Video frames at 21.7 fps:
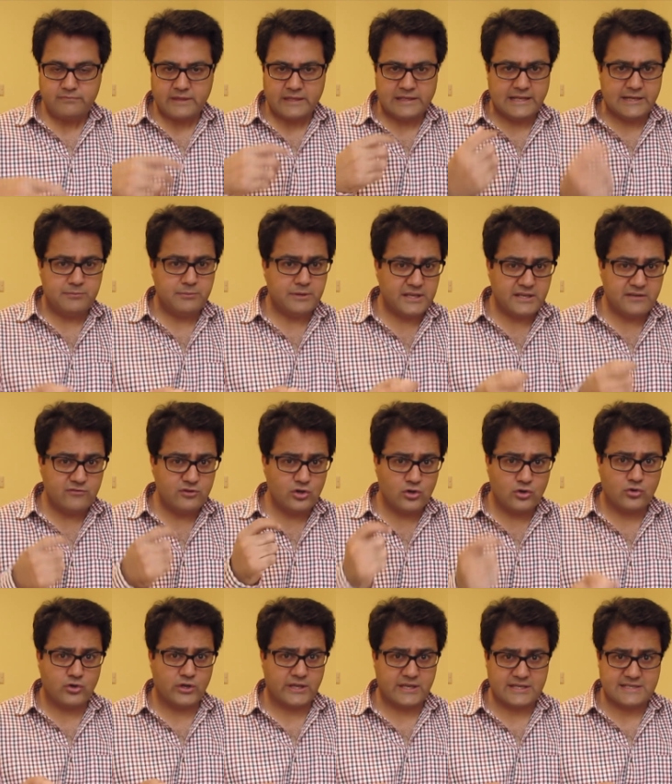Let me give you
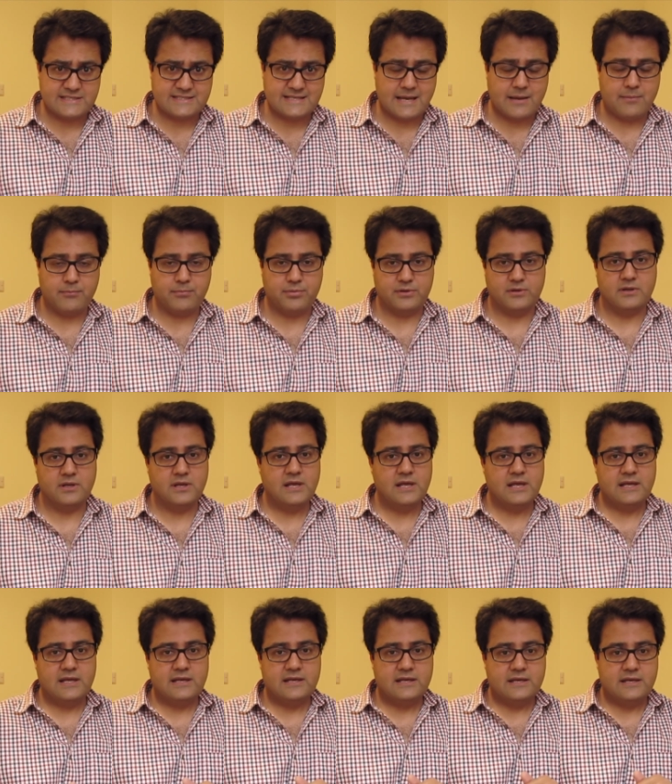a quick example.
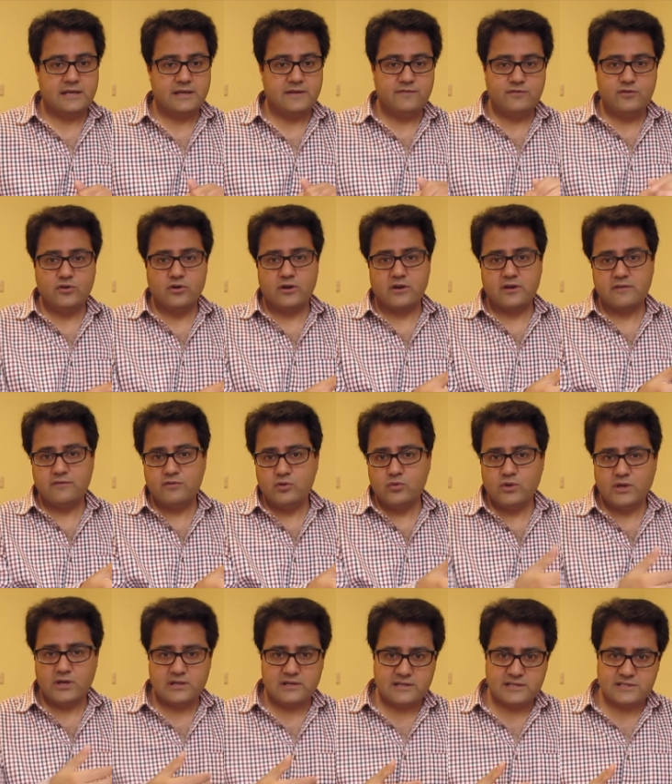If you're
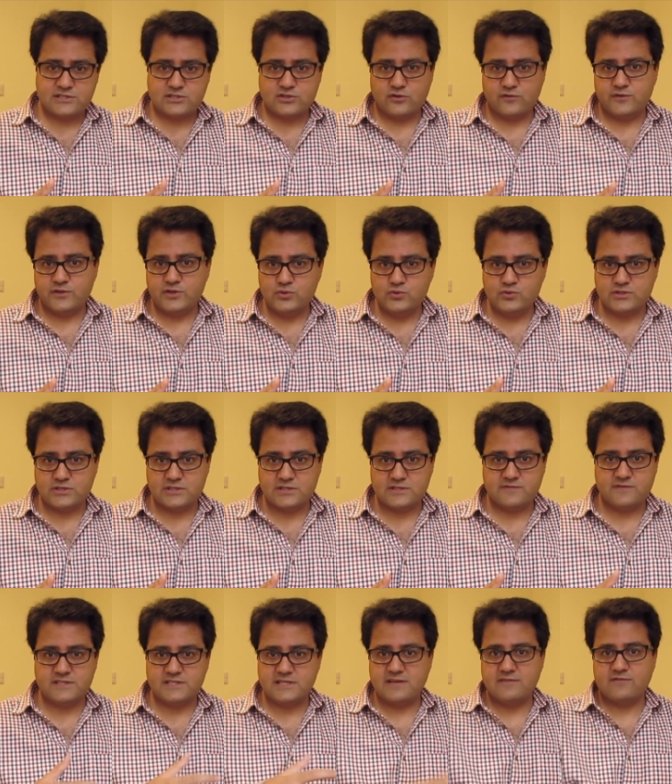reviewing a list of users
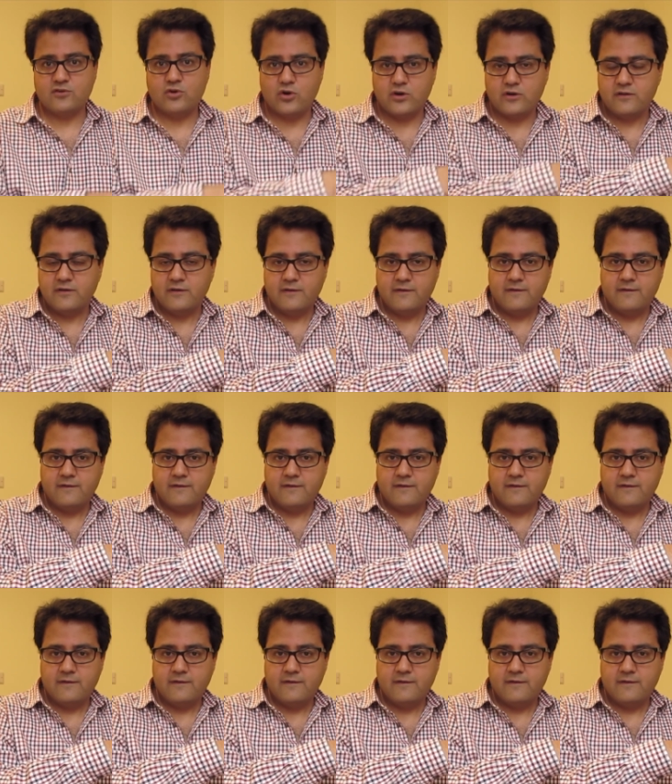which have got